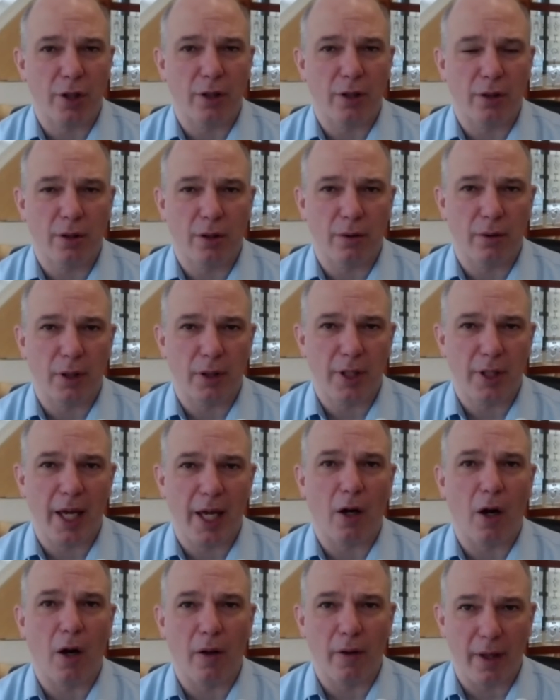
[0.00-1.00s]
to take
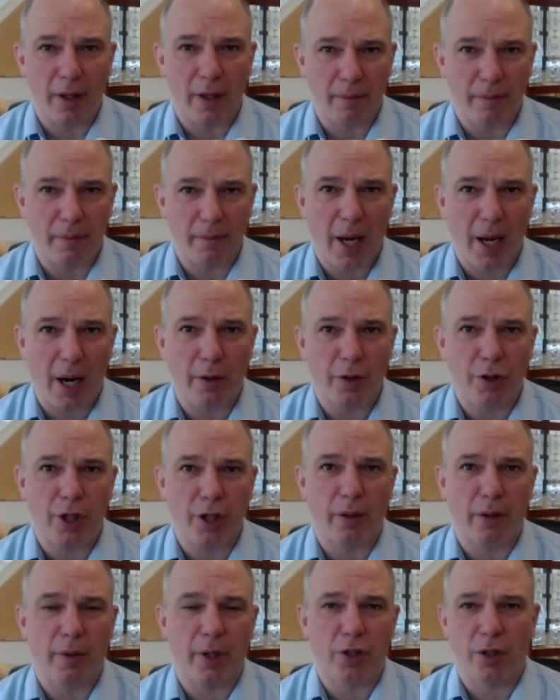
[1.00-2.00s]
all the power
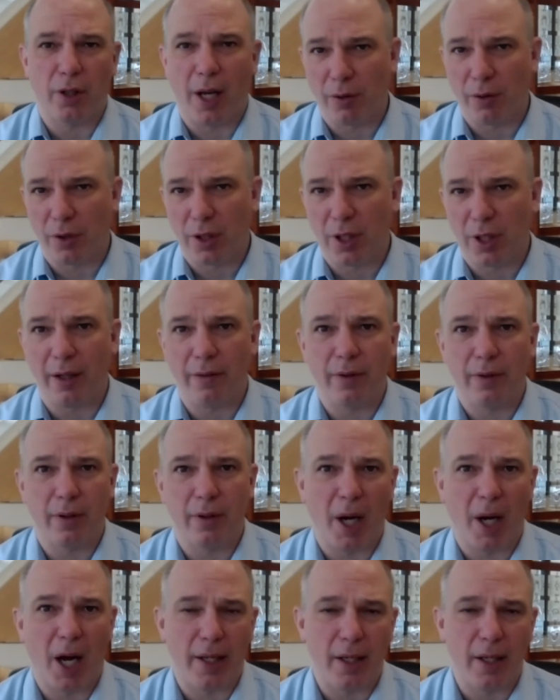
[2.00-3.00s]
generation outside of the
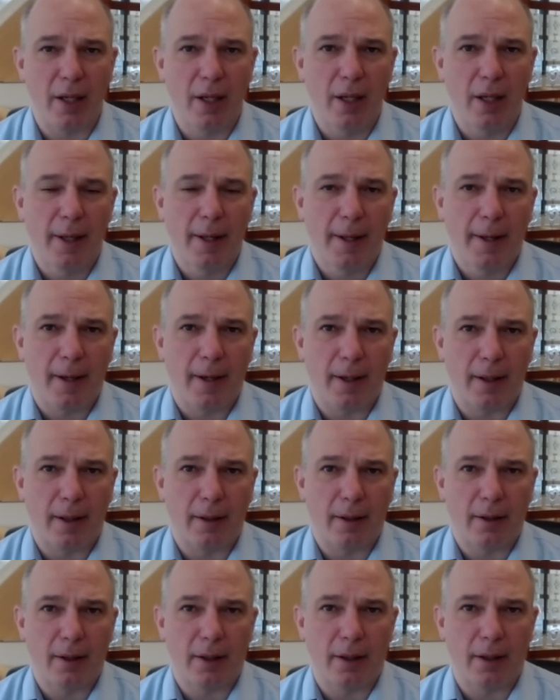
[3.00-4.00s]
body
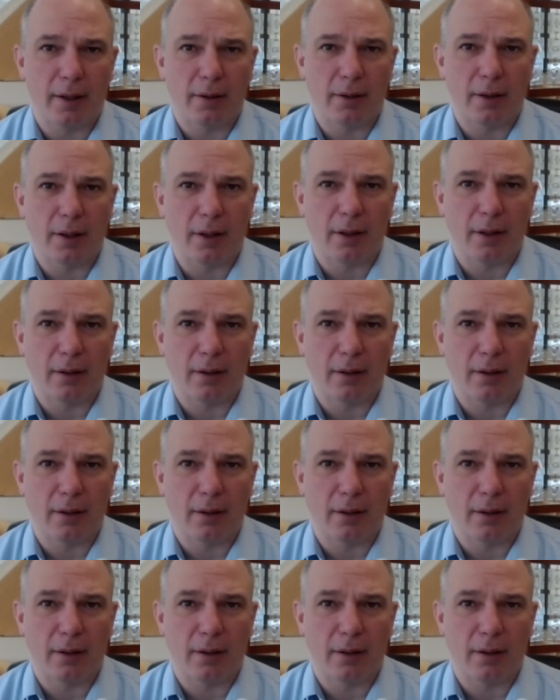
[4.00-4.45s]
and